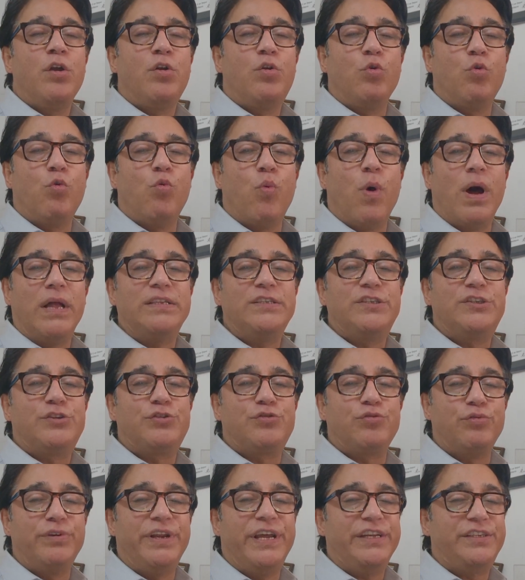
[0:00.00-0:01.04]
to one's
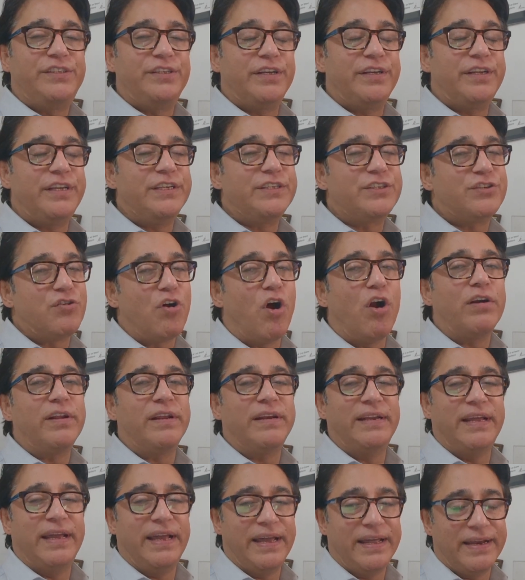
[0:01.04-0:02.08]
true nature is not
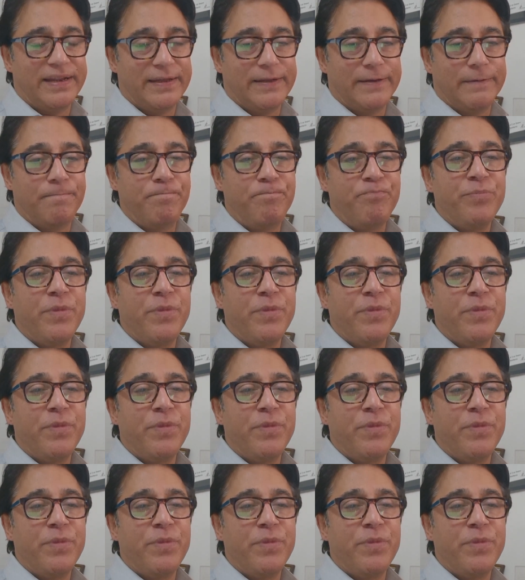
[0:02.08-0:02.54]
an error,